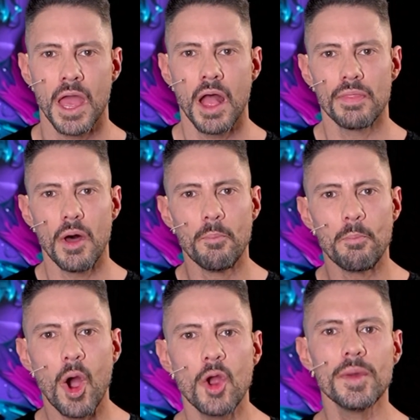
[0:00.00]
The
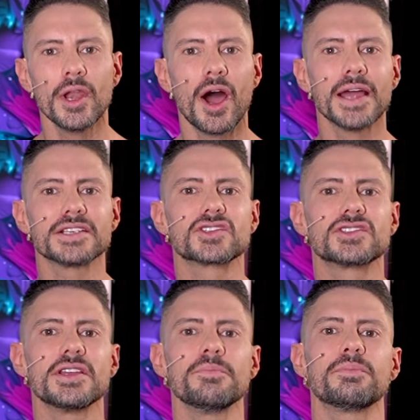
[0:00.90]
moment I
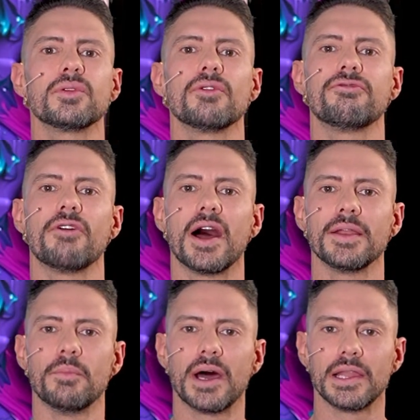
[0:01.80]

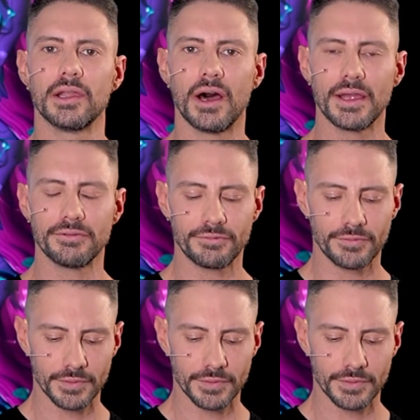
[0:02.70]
simplified my life